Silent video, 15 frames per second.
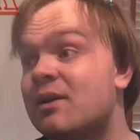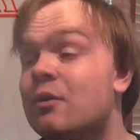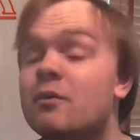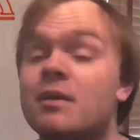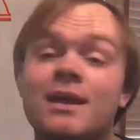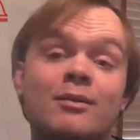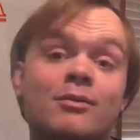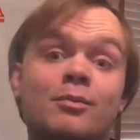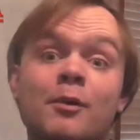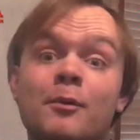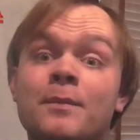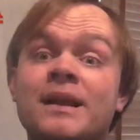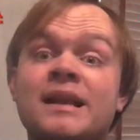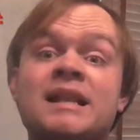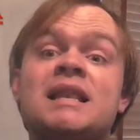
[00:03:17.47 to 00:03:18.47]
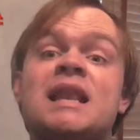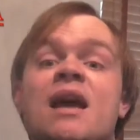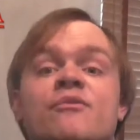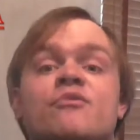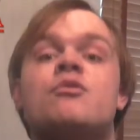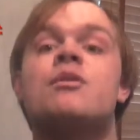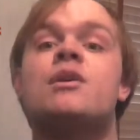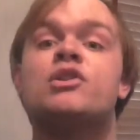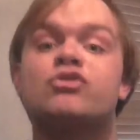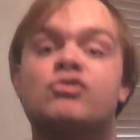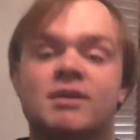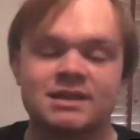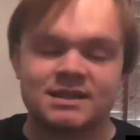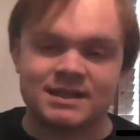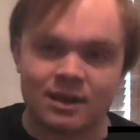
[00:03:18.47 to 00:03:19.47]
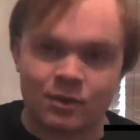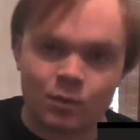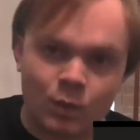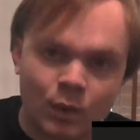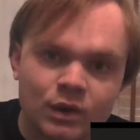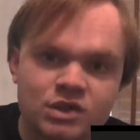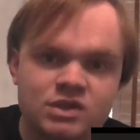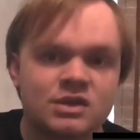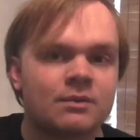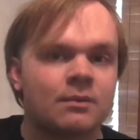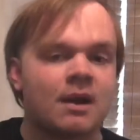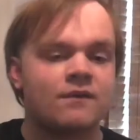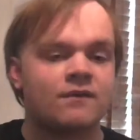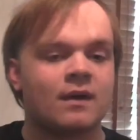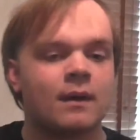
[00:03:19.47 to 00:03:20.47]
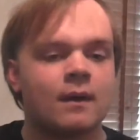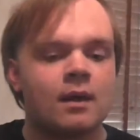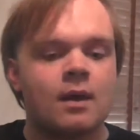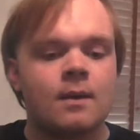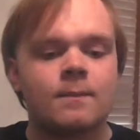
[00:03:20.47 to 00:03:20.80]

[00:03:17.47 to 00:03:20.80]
or they'll probably never address it whatsoever.